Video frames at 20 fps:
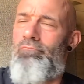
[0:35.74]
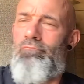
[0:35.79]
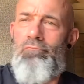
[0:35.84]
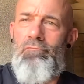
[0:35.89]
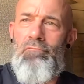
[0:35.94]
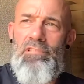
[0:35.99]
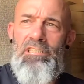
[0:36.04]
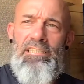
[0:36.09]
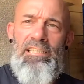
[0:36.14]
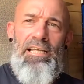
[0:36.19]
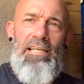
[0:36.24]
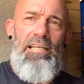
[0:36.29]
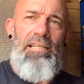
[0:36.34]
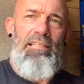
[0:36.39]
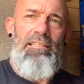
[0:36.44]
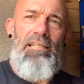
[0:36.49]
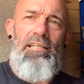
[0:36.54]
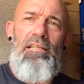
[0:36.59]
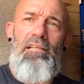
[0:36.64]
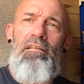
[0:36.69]
C,
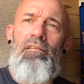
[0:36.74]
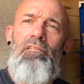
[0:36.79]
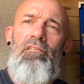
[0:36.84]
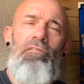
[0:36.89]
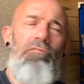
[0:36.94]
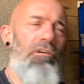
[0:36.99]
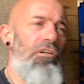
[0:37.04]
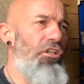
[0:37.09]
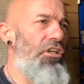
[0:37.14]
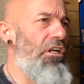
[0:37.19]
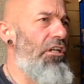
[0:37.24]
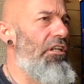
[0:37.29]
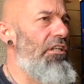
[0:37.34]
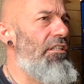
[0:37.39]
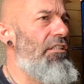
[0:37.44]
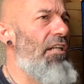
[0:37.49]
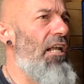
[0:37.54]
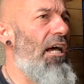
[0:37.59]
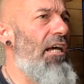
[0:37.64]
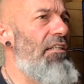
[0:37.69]
is it? The Virginia
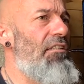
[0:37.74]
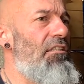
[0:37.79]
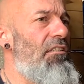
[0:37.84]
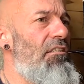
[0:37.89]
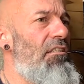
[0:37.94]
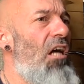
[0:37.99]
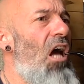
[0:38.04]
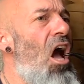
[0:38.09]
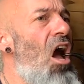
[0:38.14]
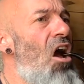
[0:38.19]
slices.